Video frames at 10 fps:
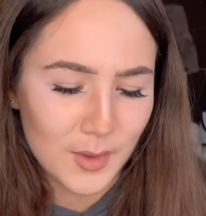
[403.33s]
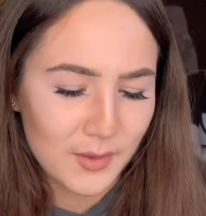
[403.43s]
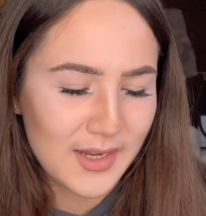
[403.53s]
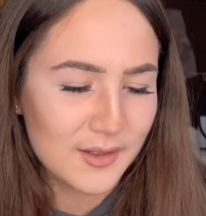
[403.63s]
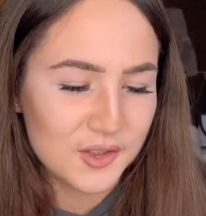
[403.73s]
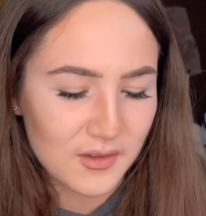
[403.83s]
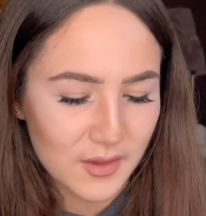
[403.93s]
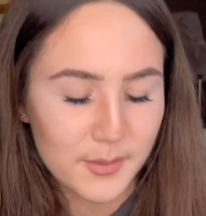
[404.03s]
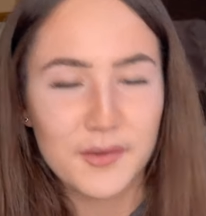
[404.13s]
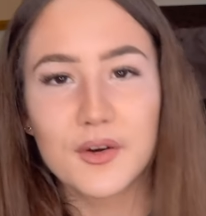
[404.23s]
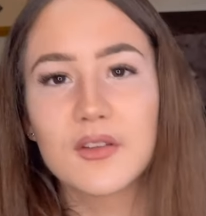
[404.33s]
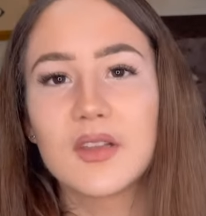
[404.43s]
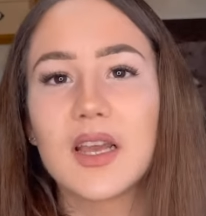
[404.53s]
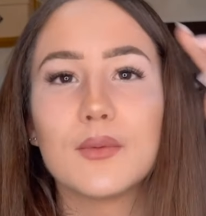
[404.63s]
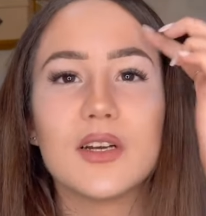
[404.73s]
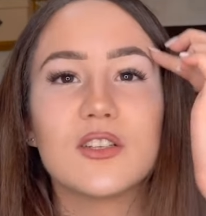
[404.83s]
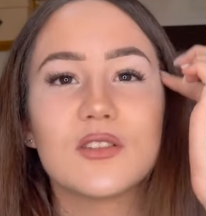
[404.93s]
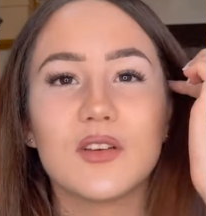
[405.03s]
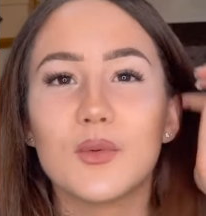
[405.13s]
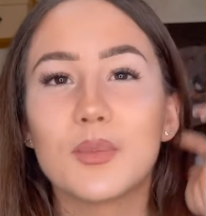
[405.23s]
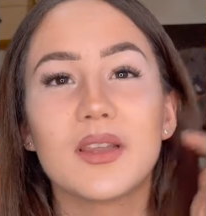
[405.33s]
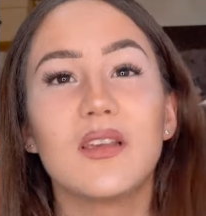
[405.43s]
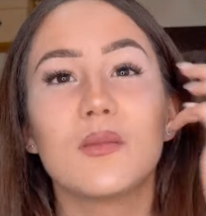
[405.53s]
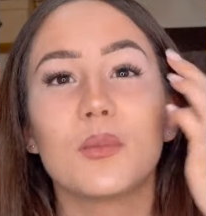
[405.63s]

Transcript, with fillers: English is not my first language, so please